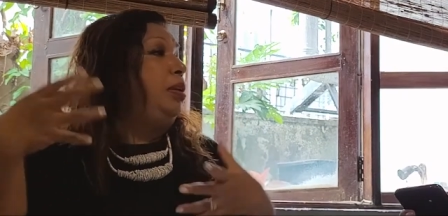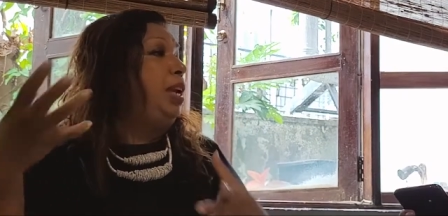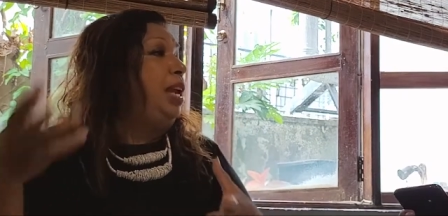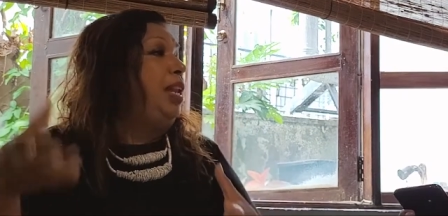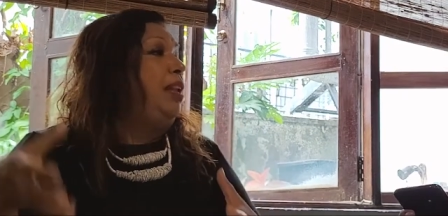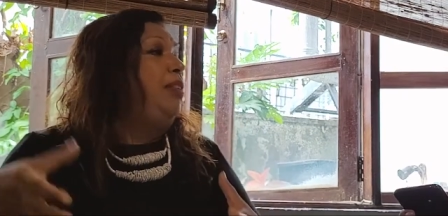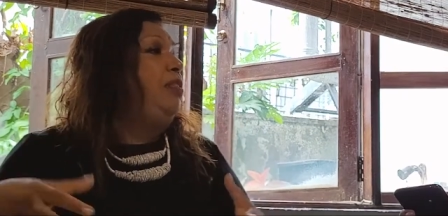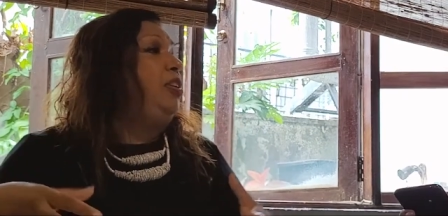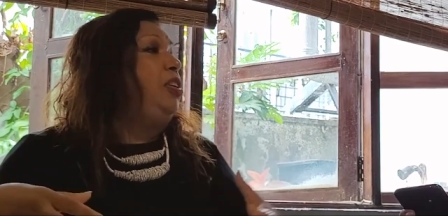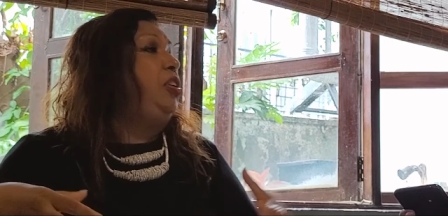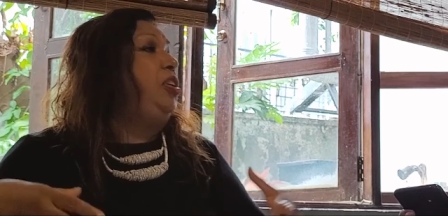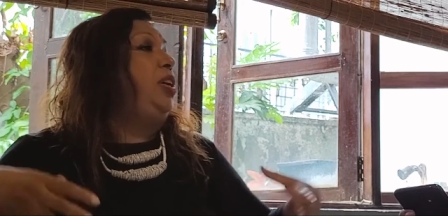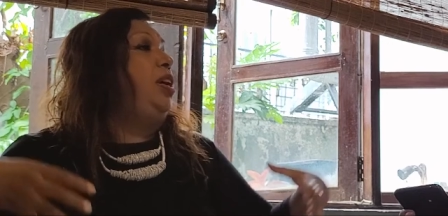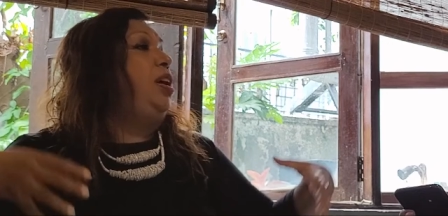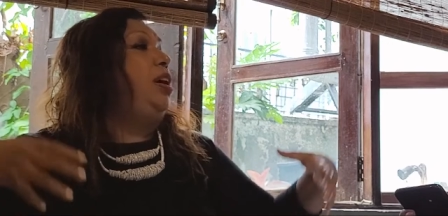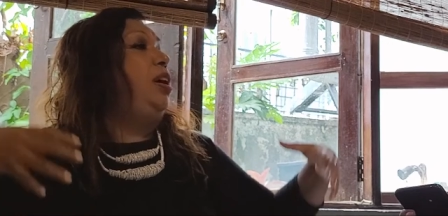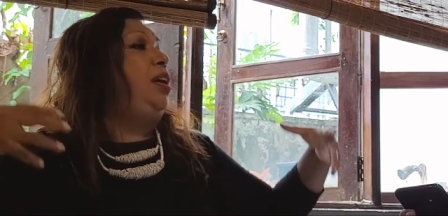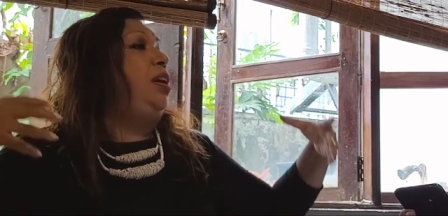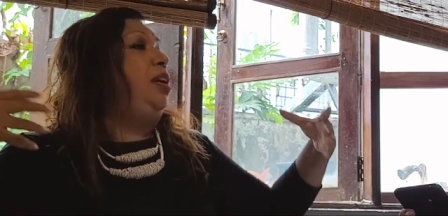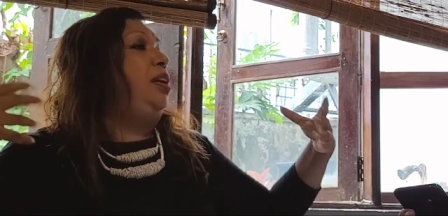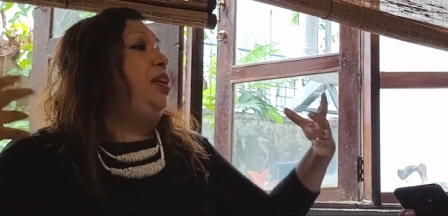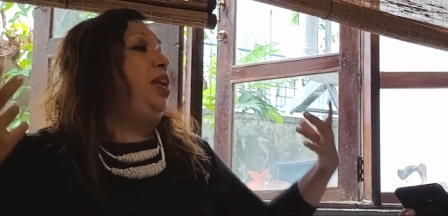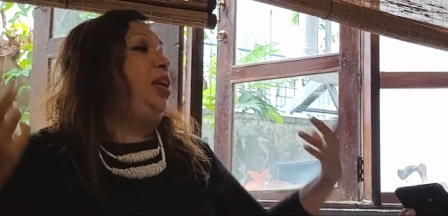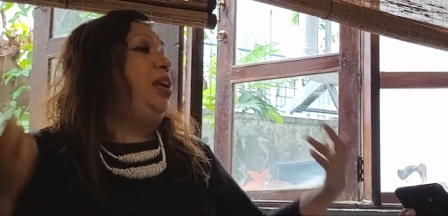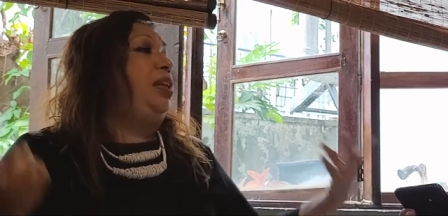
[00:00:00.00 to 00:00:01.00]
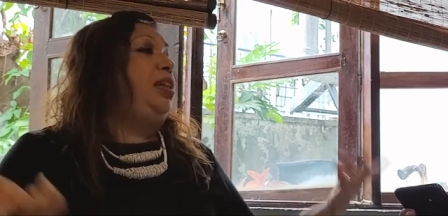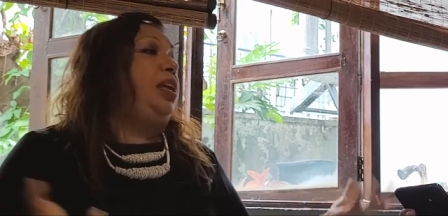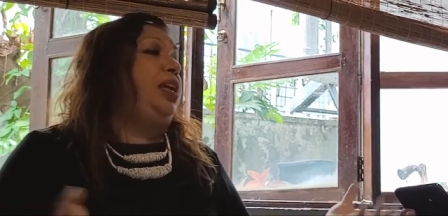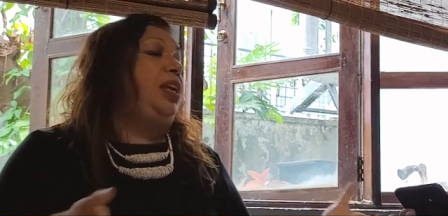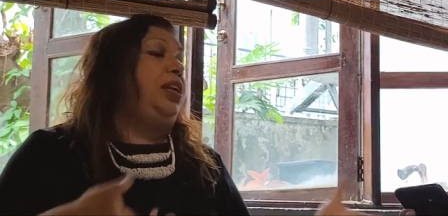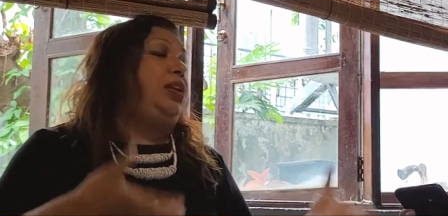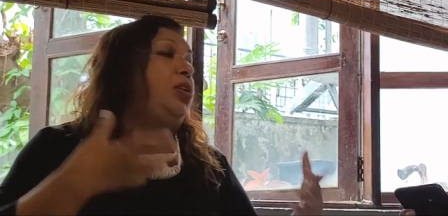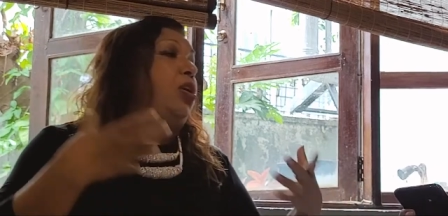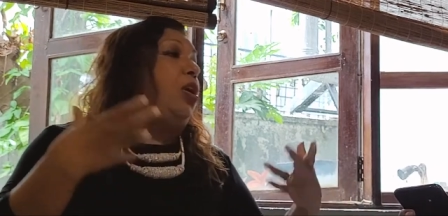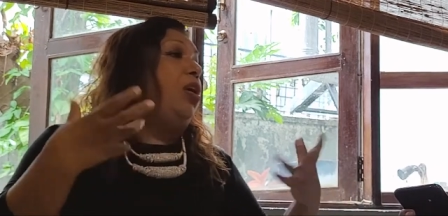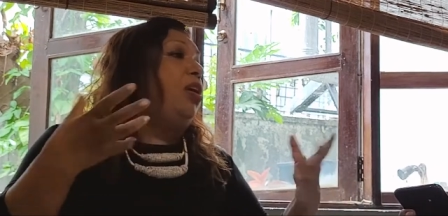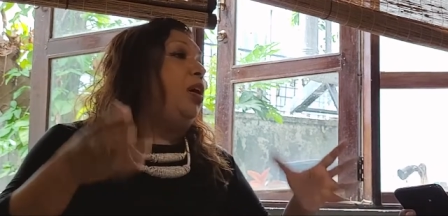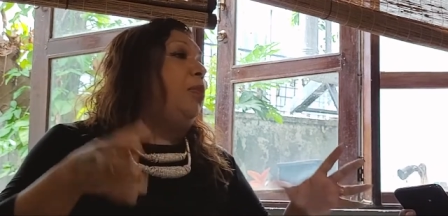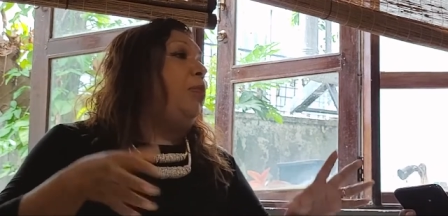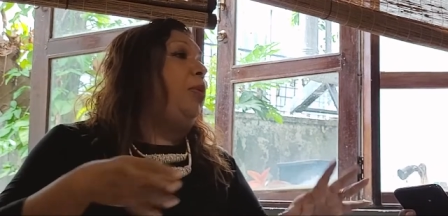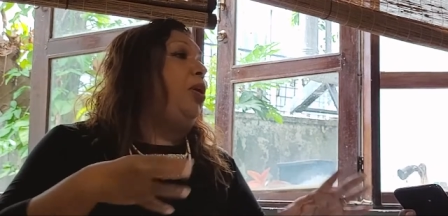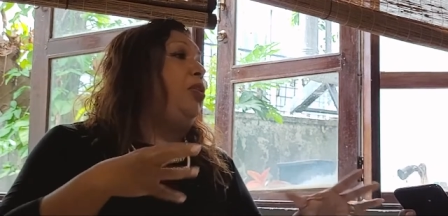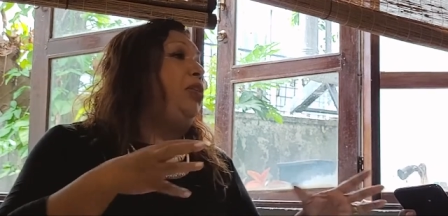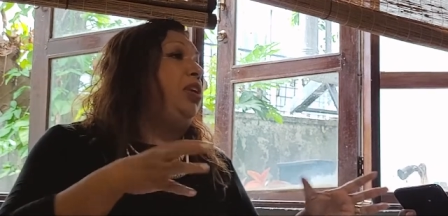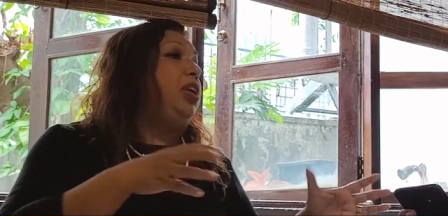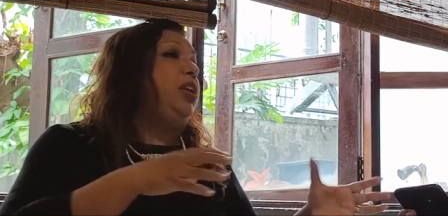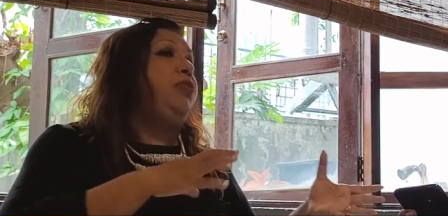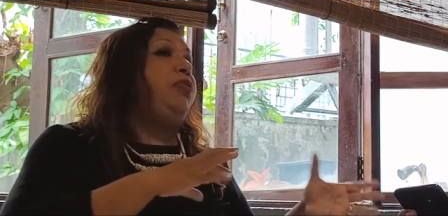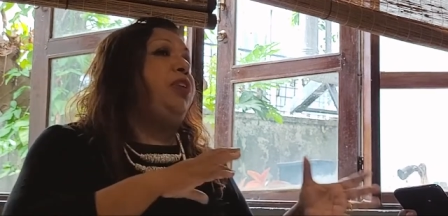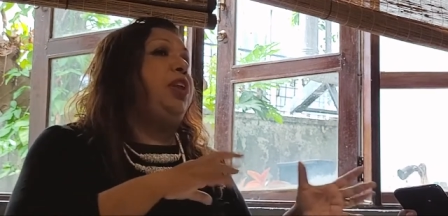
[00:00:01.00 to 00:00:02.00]
television, they, they talk
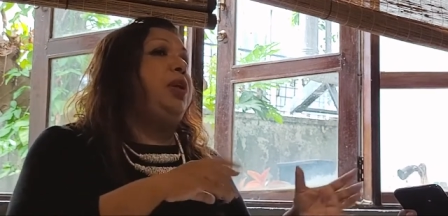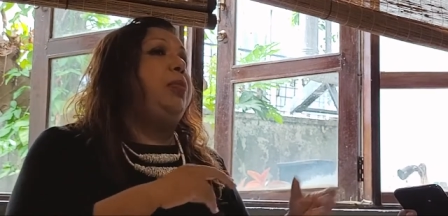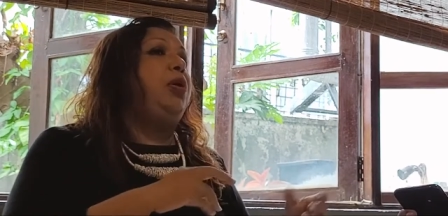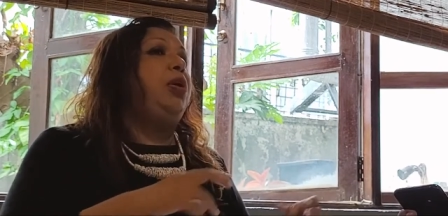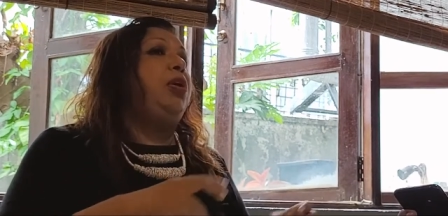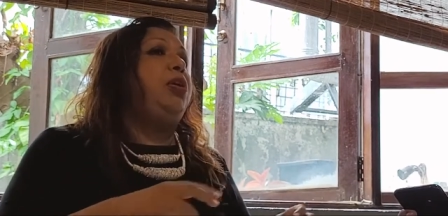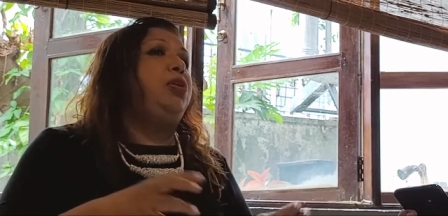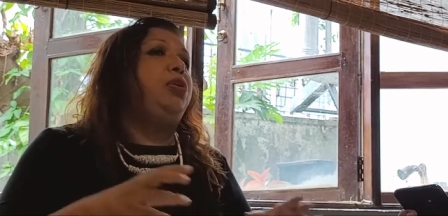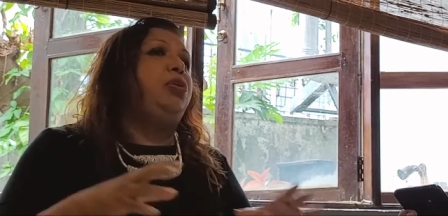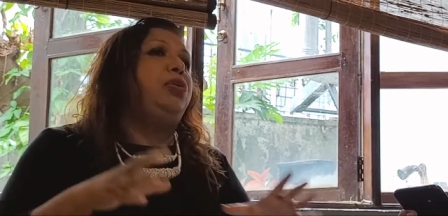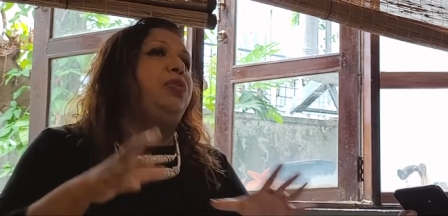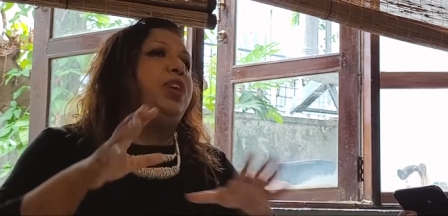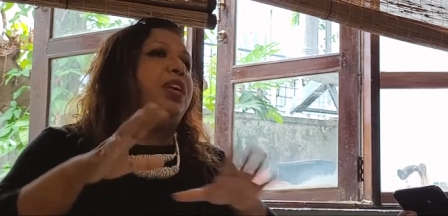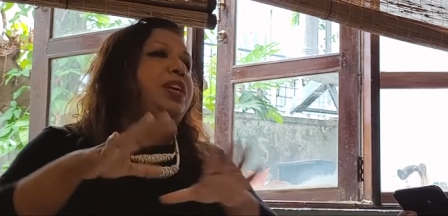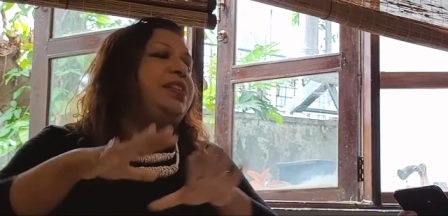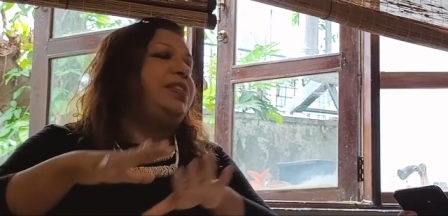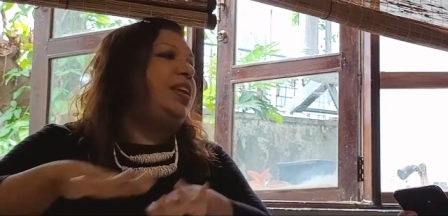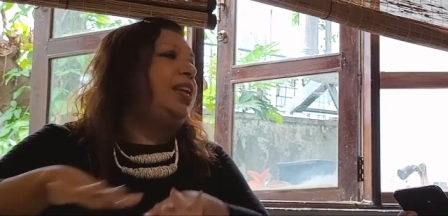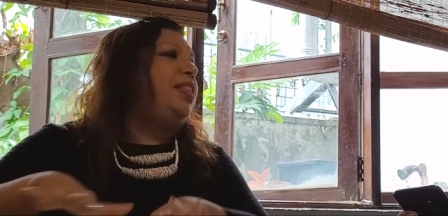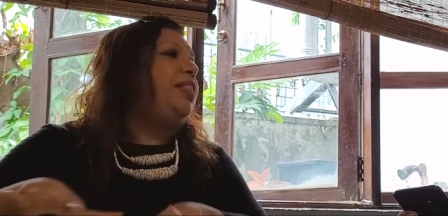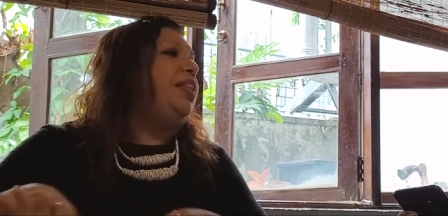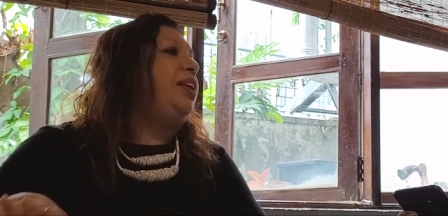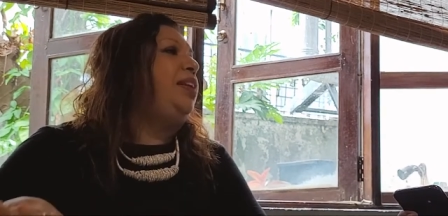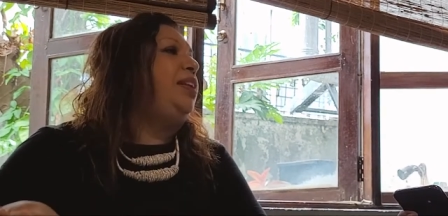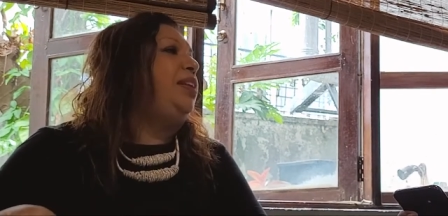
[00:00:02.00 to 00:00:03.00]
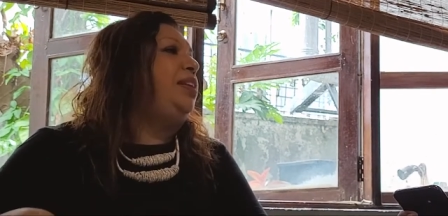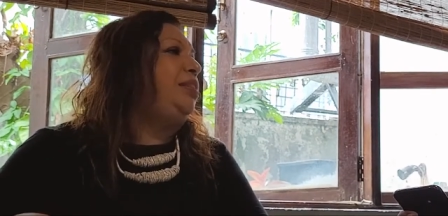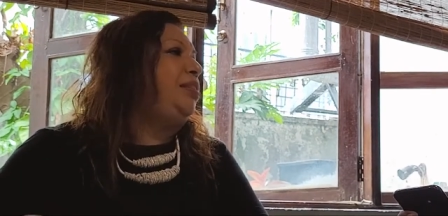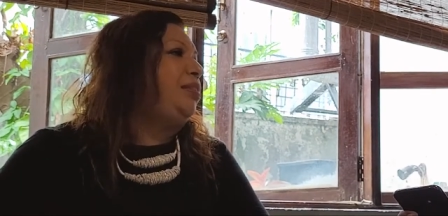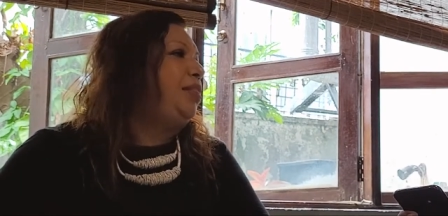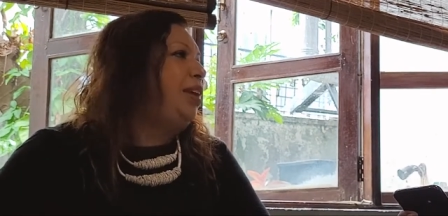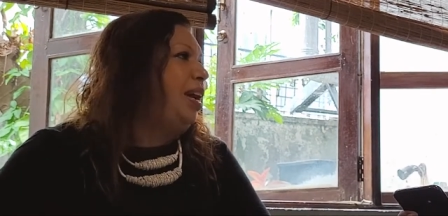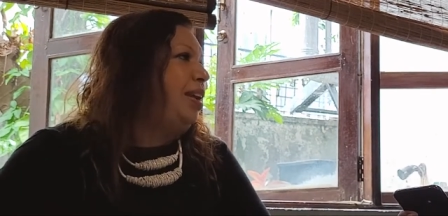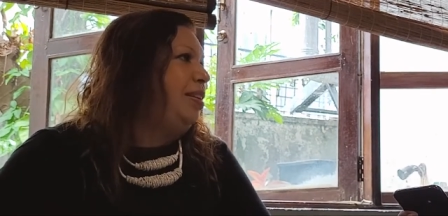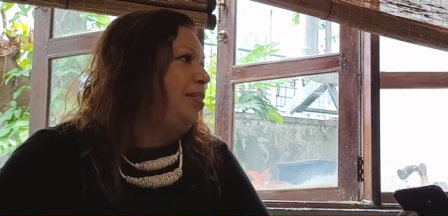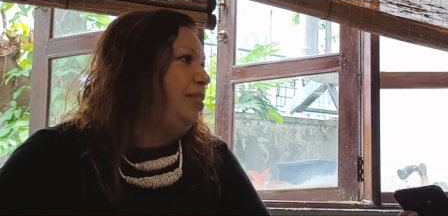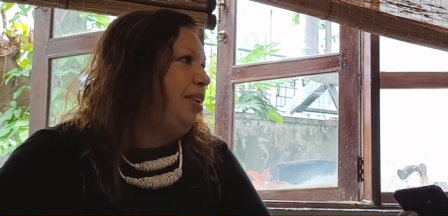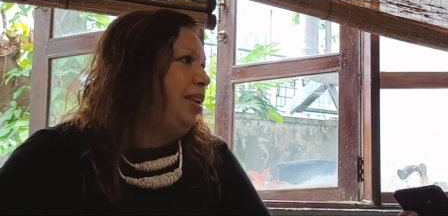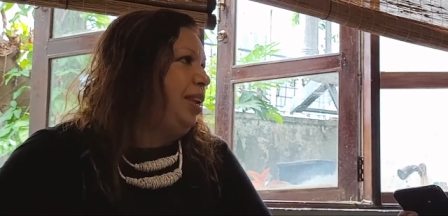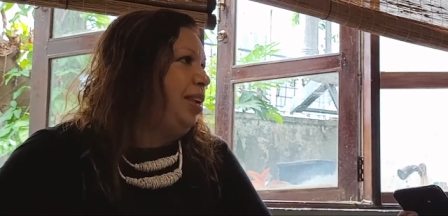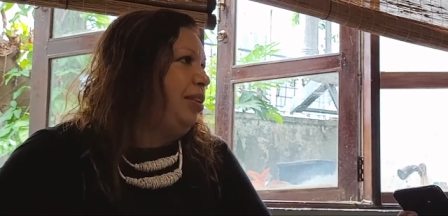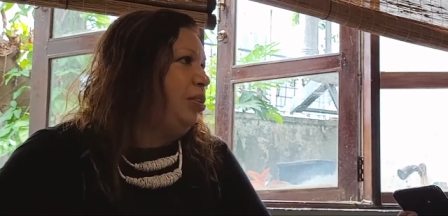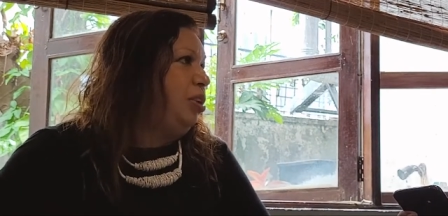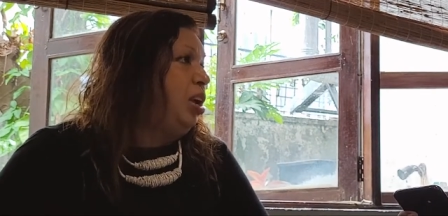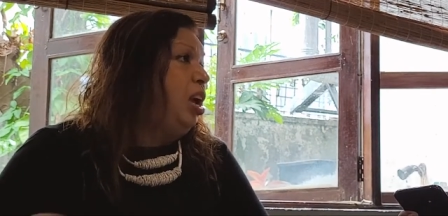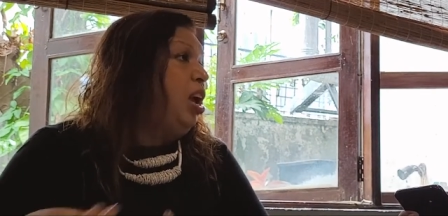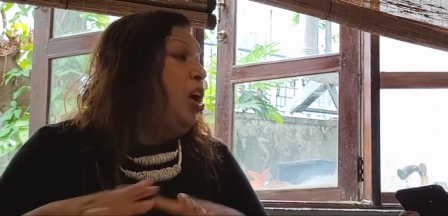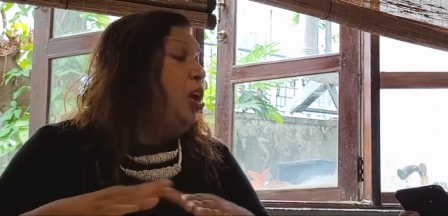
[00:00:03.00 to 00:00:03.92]
about it for about two weeks and then it dies on it.